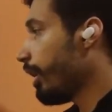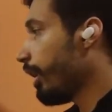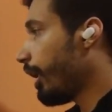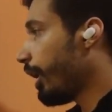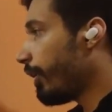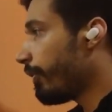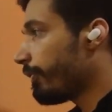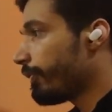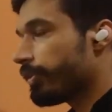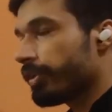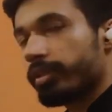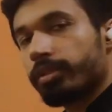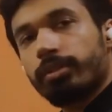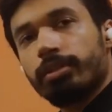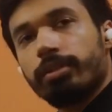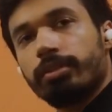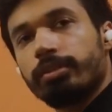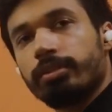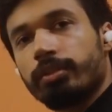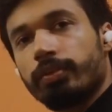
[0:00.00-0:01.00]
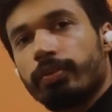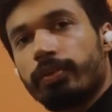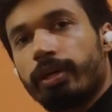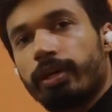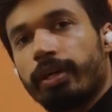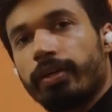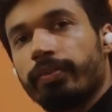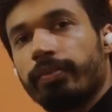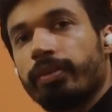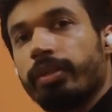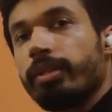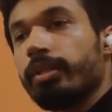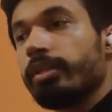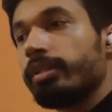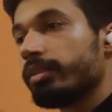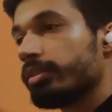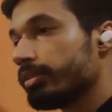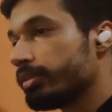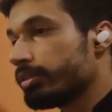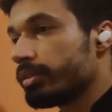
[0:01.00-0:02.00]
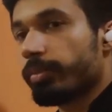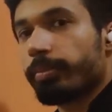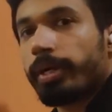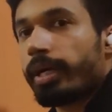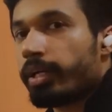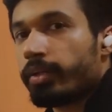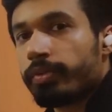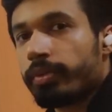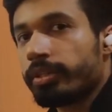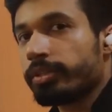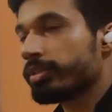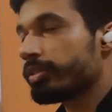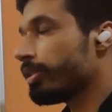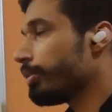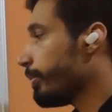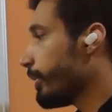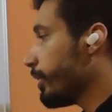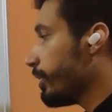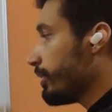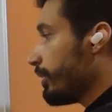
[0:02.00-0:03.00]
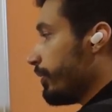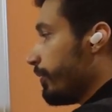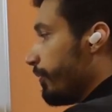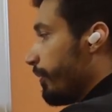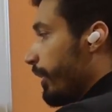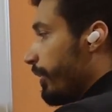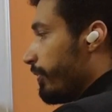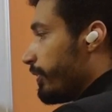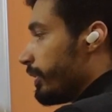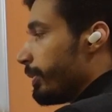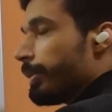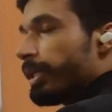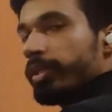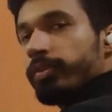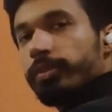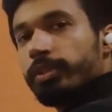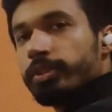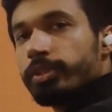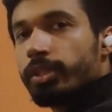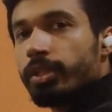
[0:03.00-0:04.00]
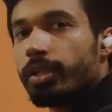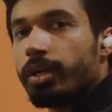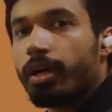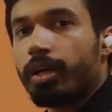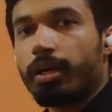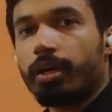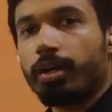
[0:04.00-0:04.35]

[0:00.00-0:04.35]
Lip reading: after the 5 is the bad version, because if 5 is the bad version,